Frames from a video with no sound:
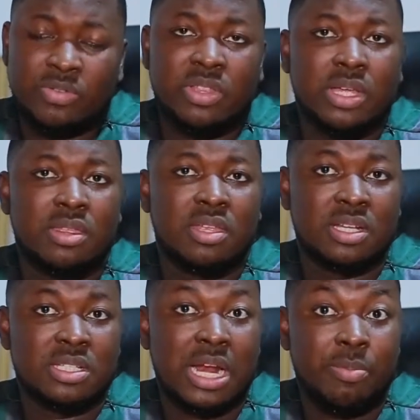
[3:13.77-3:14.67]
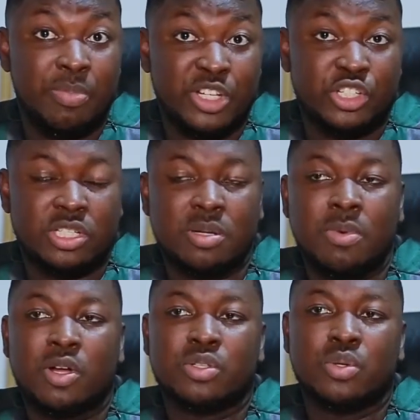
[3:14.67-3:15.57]
of the things that I'm passionate
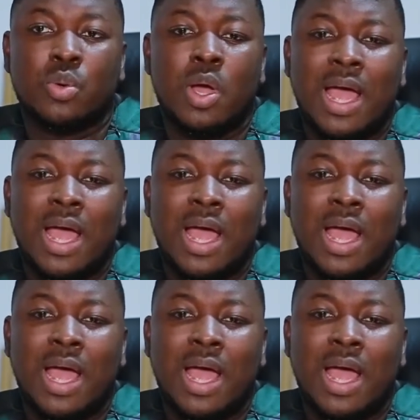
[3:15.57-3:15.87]
about. So